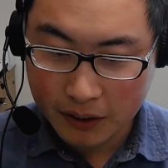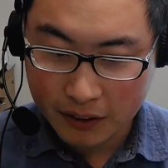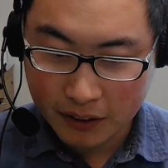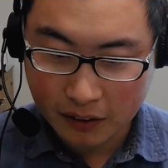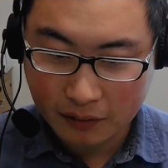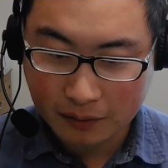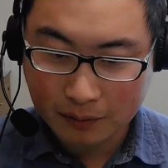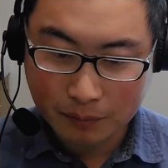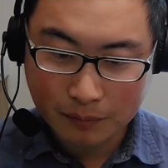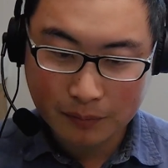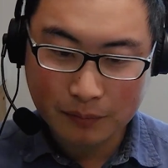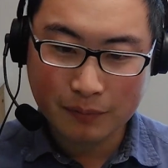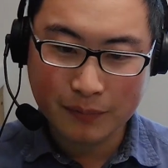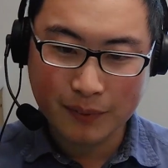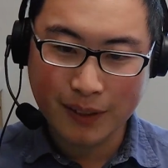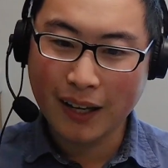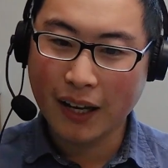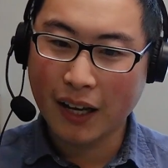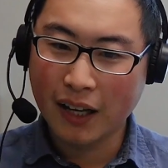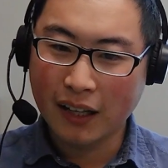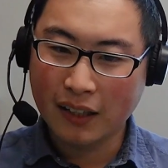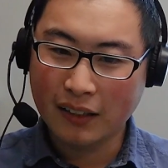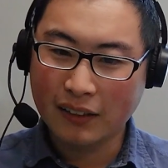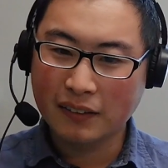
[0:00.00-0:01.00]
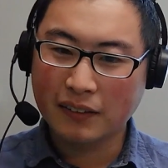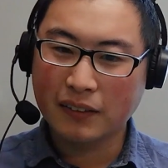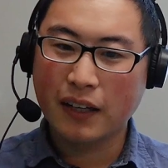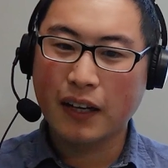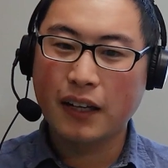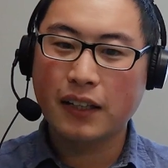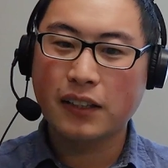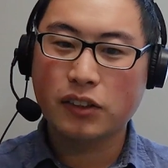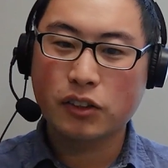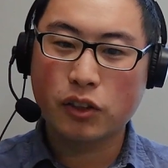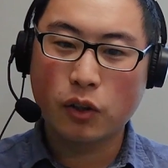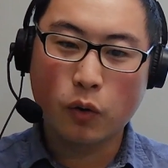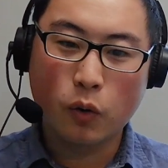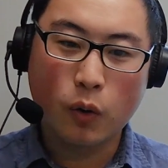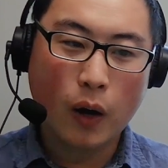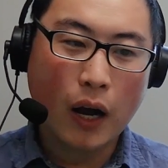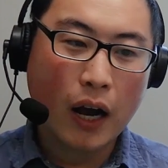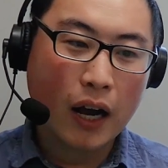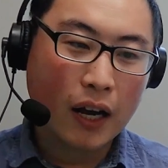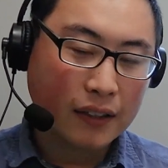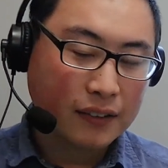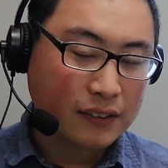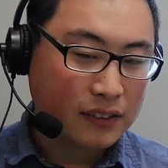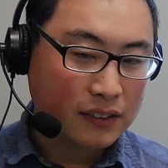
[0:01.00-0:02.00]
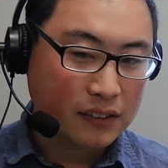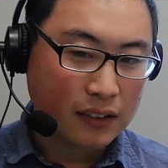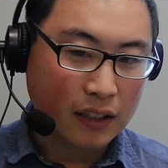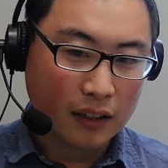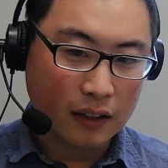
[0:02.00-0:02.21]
So I, I spent a year